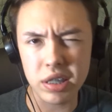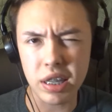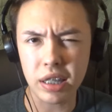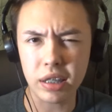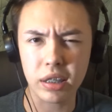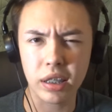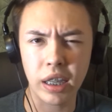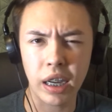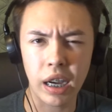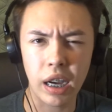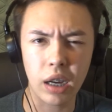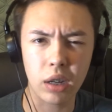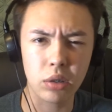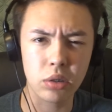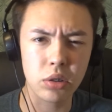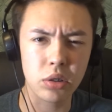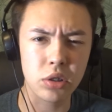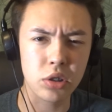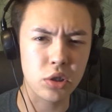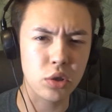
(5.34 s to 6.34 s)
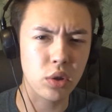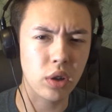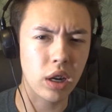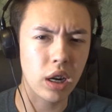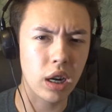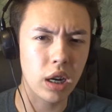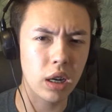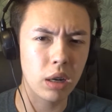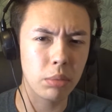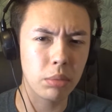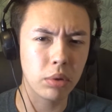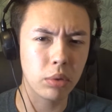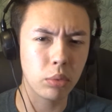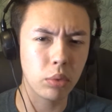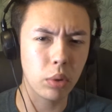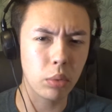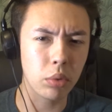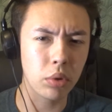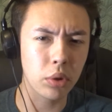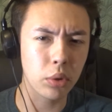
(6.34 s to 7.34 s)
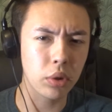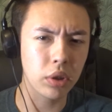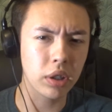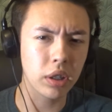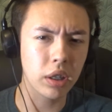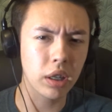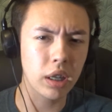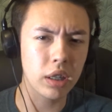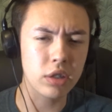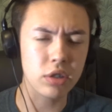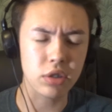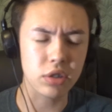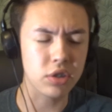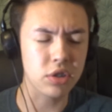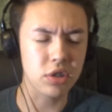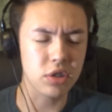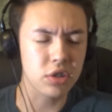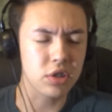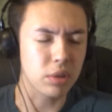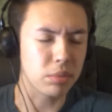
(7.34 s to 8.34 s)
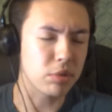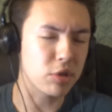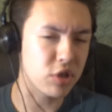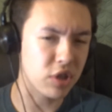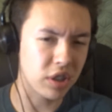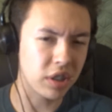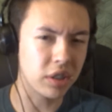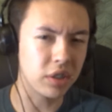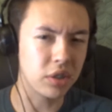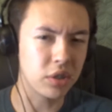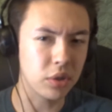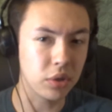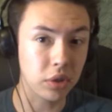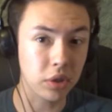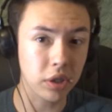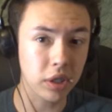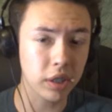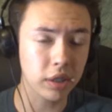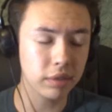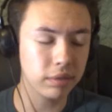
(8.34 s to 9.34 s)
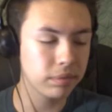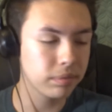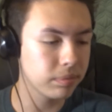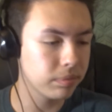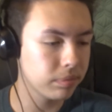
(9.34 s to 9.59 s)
exactly how to describe what we're doing today, so let's just jump straight into it, okay?